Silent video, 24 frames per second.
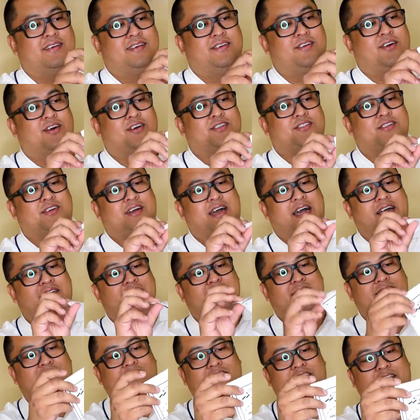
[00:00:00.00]
You also
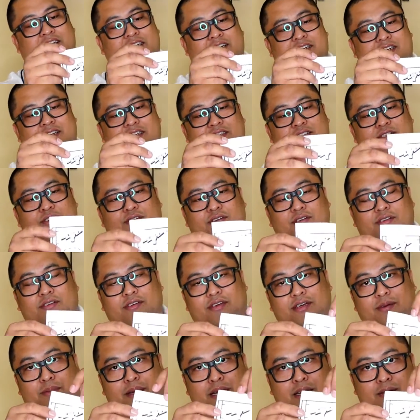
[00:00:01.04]
have the sticker. So,
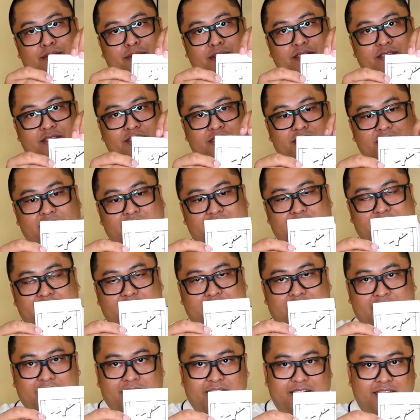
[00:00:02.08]
iba naman yung sticker
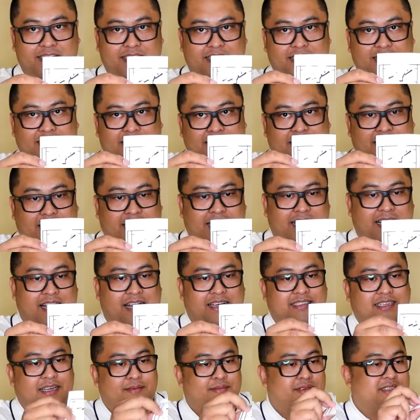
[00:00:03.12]
niya ngayon. The
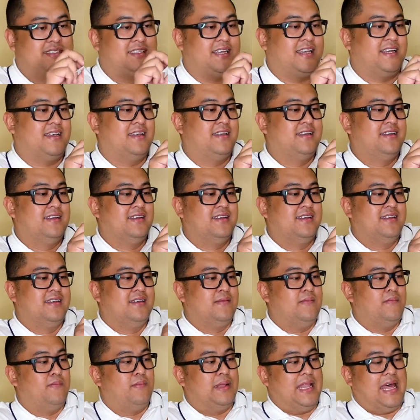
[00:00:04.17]
last time you said
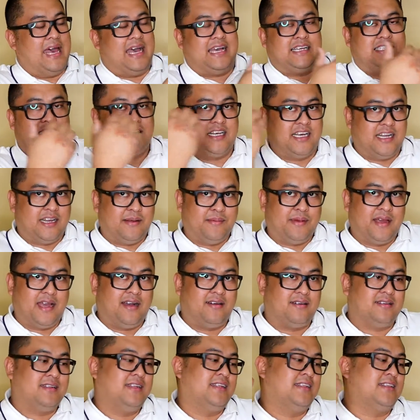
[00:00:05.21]
black, siya na may
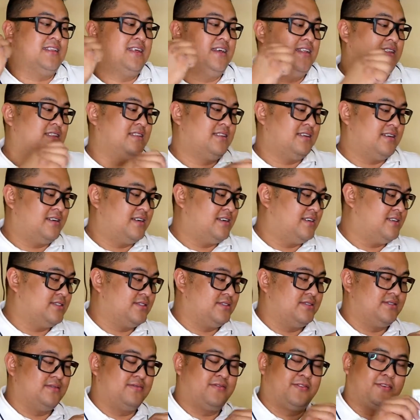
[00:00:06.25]
half the thunder.
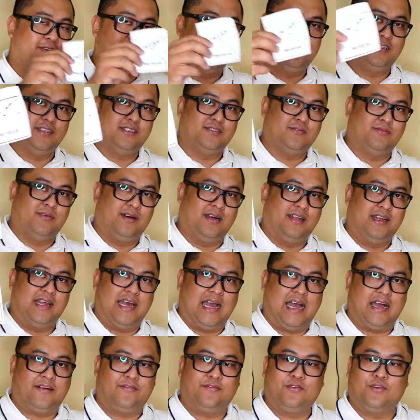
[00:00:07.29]
For this one,
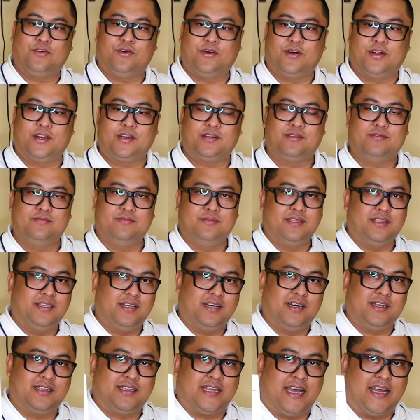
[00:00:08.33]
half cord with
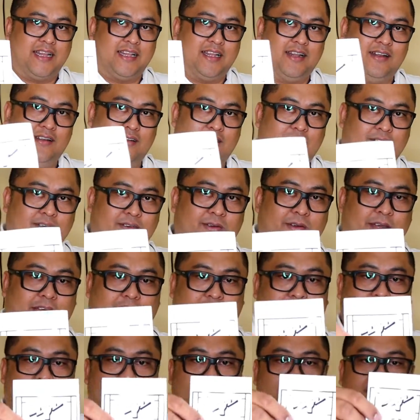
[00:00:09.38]
the Titan logo
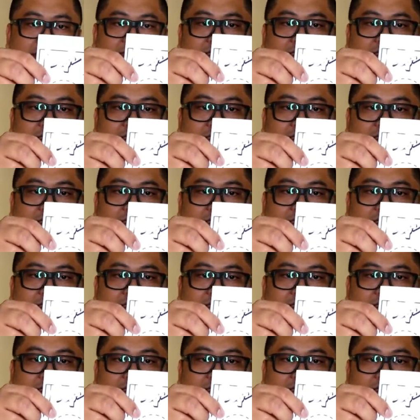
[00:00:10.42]
here.